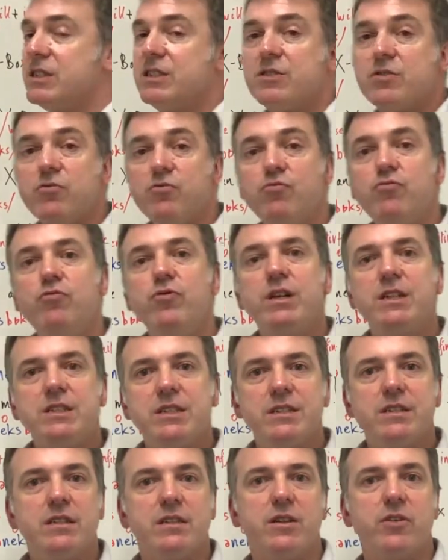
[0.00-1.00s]
is
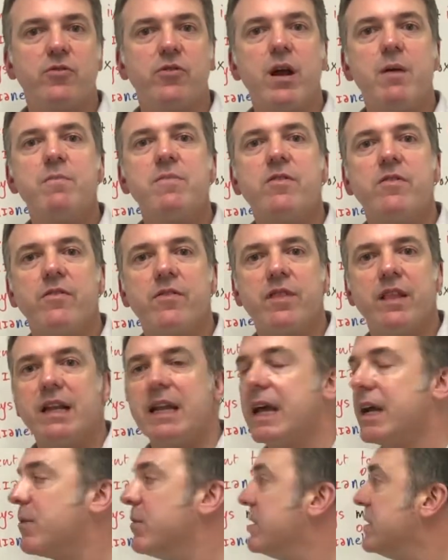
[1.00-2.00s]
written and the grammar of the
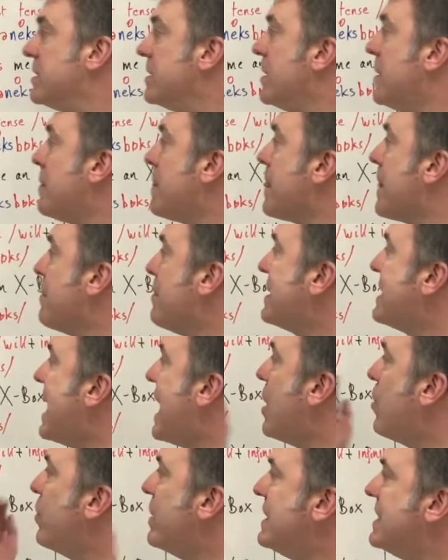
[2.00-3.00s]
language, but
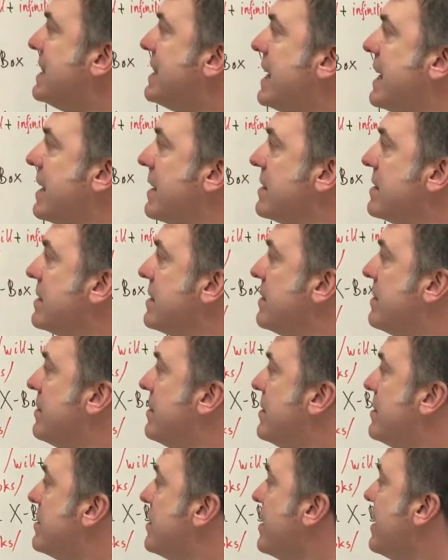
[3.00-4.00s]
how we say it.
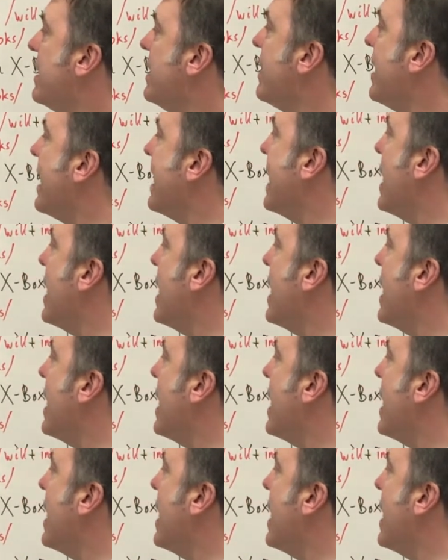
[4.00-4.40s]
So here, I